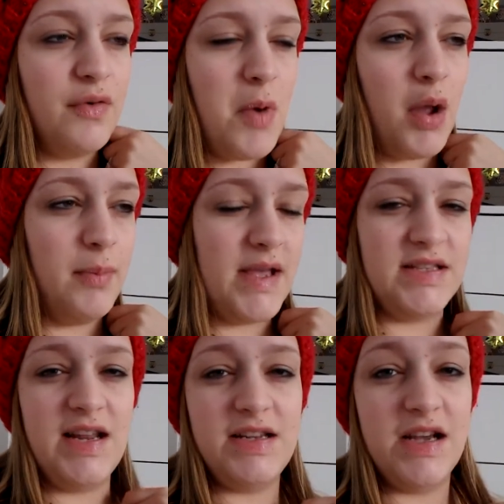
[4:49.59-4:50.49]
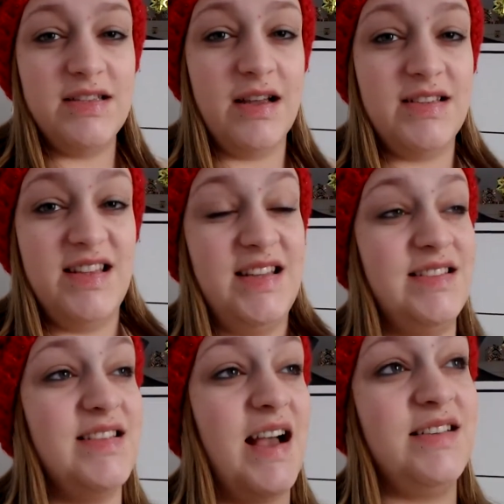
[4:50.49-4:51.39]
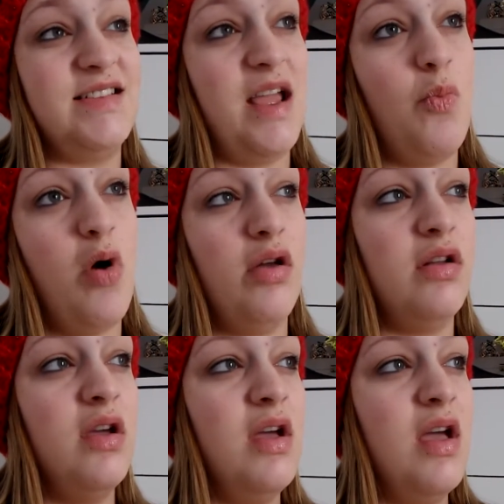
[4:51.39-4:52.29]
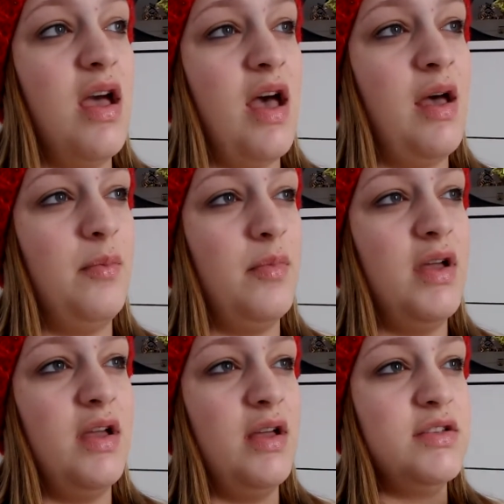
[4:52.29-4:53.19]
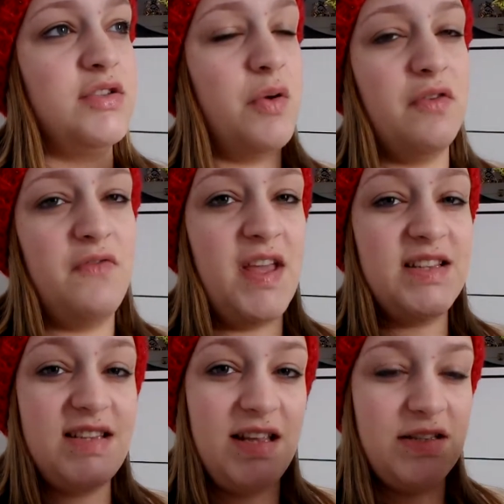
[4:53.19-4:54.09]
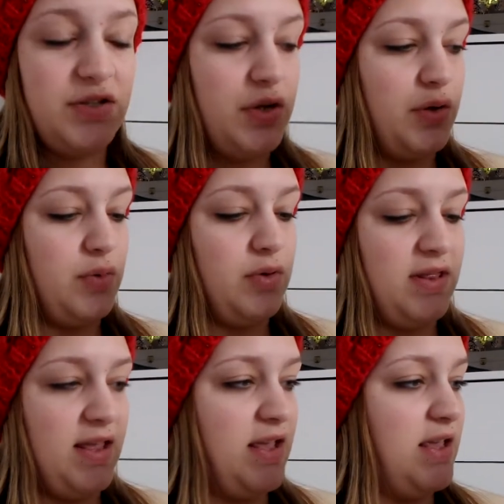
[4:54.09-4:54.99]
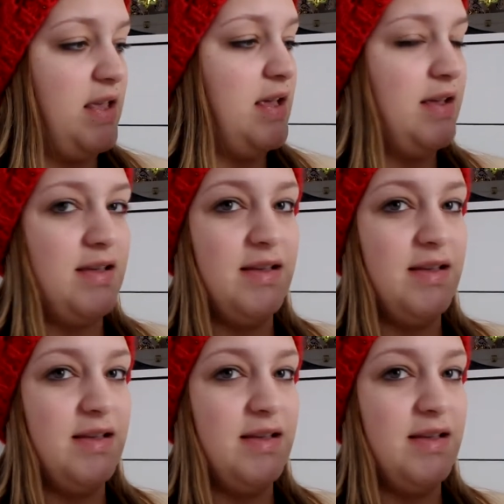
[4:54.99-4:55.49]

from Homebase and it turns out it's the exact same one. Um, so it fits into the